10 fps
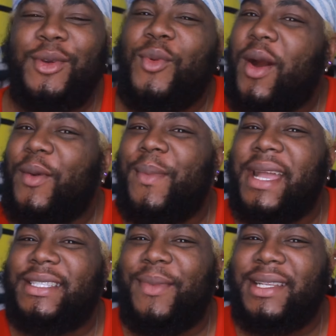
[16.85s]
and welcome
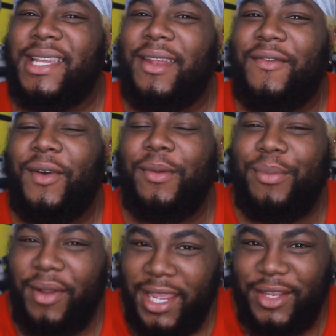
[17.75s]
back to my channel for a
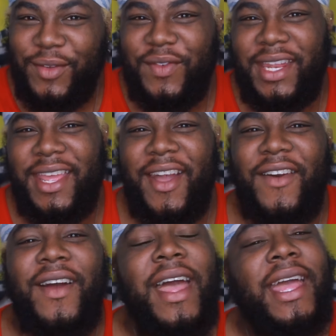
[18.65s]
brand new video.